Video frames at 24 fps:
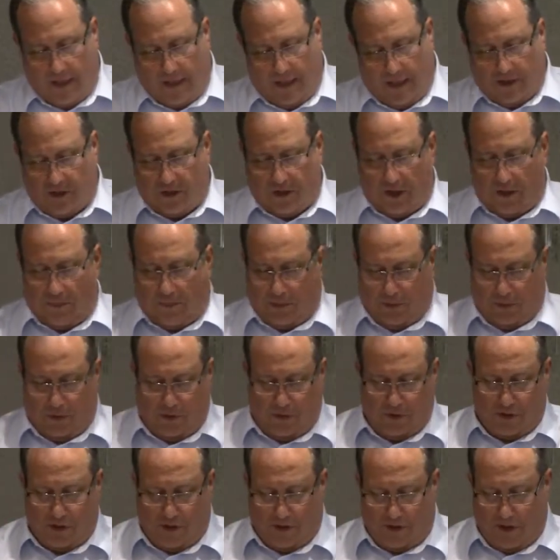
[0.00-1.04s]
It's going to
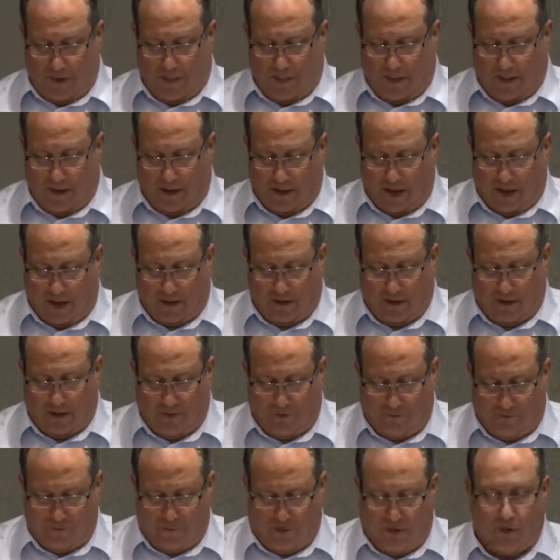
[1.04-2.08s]
produce in them a godly
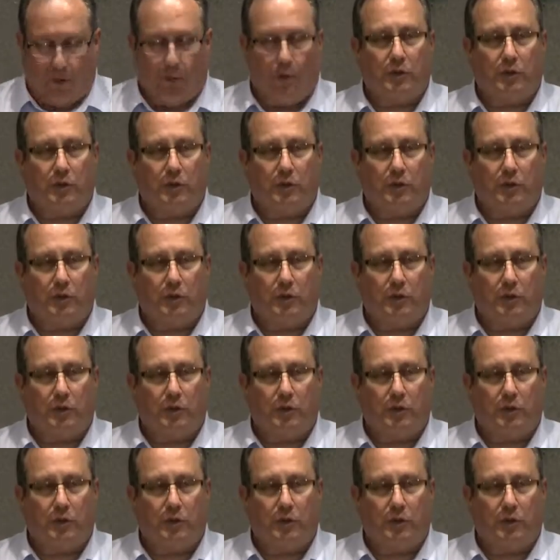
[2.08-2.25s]
fear